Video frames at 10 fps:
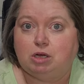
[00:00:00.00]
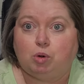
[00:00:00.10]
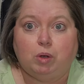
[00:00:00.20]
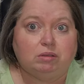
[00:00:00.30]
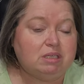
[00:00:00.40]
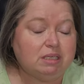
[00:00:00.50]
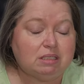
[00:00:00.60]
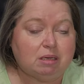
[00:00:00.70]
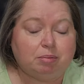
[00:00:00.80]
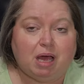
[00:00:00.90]
Quilting
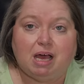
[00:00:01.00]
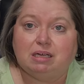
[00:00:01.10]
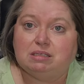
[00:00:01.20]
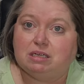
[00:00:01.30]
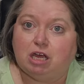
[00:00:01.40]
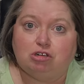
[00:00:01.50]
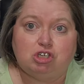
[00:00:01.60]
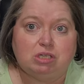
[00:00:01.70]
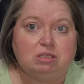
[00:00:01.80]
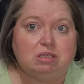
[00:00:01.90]
supplies and
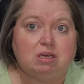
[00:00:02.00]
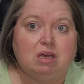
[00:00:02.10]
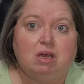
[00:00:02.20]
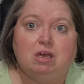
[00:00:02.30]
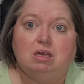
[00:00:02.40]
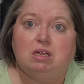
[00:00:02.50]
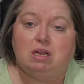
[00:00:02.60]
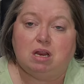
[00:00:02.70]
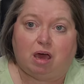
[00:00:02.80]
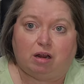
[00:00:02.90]
notions,
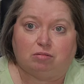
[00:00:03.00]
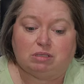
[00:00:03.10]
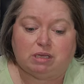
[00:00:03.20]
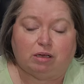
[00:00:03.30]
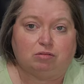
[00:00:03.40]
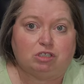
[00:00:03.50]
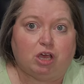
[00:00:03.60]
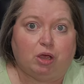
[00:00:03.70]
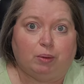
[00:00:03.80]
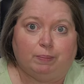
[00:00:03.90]
not on sale.
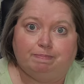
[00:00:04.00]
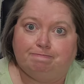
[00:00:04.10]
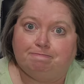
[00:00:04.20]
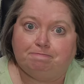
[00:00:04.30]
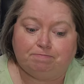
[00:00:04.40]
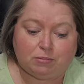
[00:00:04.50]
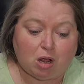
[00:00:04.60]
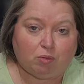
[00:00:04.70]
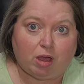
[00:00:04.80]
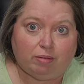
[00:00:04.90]
So
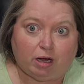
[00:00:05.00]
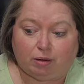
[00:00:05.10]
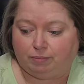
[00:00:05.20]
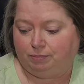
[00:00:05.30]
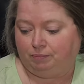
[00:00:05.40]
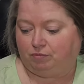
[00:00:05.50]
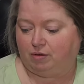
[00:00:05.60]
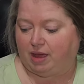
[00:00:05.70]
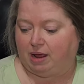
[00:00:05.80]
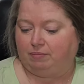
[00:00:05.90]
don't go there
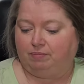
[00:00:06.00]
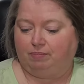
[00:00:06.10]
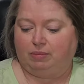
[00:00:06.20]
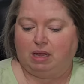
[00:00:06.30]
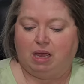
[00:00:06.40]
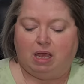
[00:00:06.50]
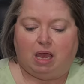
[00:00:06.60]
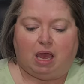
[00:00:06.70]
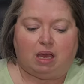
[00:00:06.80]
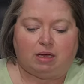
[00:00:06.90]
for that.
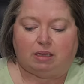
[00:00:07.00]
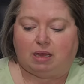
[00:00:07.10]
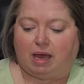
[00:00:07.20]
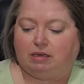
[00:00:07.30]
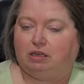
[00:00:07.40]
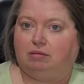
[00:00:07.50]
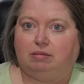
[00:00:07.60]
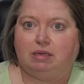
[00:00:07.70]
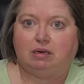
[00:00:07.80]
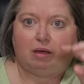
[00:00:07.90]
I
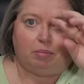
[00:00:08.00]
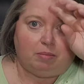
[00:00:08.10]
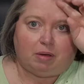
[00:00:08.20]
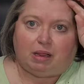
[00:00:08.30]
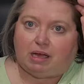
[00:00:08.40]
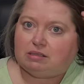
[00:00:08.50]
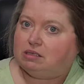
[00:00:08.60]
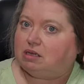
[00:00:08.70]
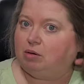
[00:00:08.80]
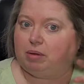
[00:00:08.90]
did not put my
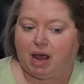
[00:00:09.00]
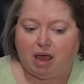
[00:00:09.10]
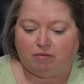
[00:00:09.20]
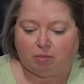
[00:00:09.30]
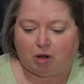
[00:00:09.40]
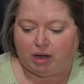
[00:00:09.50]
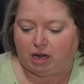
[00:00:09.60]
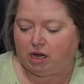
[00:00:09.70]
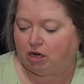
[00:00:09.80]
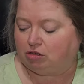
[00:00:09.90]
glasses on, but I have them right
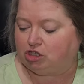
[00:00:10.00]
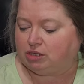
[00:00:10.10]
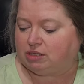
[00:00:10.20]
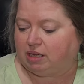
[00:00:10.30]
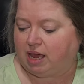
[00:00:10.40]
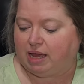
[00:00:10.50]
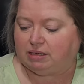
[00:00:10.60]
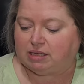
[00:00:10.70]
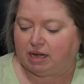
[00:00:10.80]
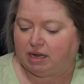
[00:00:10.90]
here just in
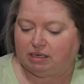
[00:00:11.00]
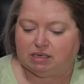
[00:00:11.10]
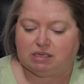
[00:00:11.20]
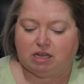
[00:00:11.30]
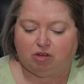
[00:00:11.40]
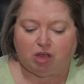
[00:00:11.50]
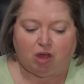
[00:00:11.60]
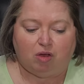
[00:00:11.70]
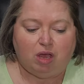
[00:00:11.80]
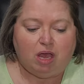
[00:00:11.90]
case I need to tell
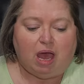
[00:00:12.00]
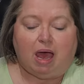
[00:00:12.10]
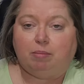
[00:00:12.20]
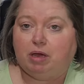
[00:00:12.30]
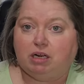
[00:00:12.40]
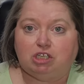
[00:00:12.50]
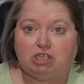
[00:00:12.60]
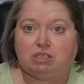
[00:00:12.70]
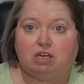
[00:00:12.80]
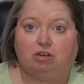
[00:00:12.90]
y'all. I'm going to
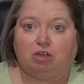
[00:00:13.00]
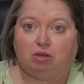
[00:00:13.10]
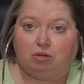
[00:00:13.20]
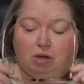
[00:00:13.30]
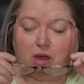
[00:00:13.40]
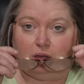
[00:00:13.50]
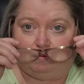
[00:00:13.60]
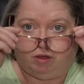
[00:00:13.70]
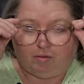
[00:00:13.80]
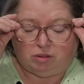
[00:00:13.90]
just tell you a
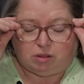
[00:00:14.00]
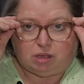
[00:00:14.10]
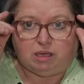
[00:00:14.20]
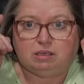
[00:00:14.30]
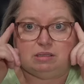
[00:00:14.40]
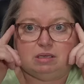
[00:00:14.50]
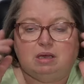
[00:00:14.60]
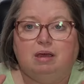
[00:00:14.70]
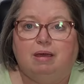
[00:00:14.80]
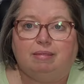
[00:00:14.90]
few of the things
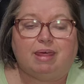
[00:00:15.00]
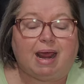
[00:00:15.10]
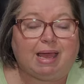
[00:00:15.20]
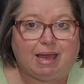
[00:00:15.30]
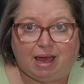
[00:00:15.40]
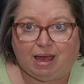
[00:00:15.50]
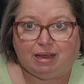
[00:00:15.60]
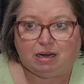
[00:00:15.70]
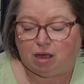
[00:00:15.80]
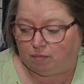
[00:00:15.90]
that I
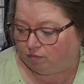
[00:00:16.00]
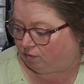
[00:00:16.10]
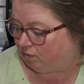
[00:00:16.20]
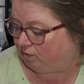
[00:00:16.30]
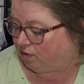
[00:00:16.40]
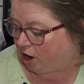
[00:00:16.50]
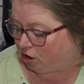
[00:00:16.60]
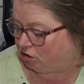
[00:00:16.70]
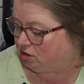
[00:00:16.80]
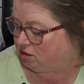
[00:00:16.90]
got up
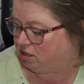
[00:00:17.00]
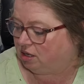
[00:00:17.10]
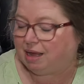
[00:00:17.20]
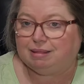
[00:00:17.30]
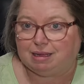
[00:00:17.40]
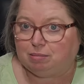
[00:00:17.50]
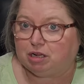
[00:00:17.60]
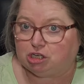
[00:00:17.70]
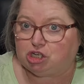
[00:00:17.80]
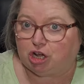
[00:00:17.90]
first, and then I'm
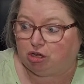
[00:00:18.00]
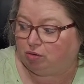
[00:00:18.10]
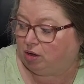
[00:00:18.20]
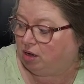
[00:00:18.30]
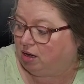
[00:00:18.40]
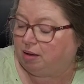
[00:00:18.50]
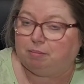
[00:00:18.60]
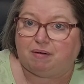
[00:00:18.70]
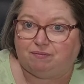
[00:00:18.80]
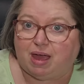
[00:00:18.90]
going to show you
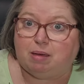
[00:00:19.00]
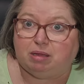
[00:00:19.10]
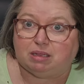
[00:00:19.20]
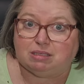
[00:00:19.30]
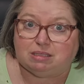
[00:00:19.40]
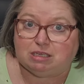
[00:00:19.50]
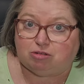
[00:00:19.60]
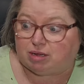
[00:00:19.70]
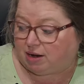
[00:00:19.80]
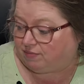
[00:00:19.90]
my fabulous
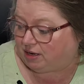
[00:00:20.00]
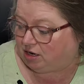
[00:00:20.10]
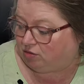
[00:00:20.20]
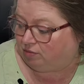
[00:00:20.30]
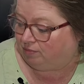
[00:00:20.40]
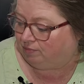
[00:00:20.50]
deal that I found.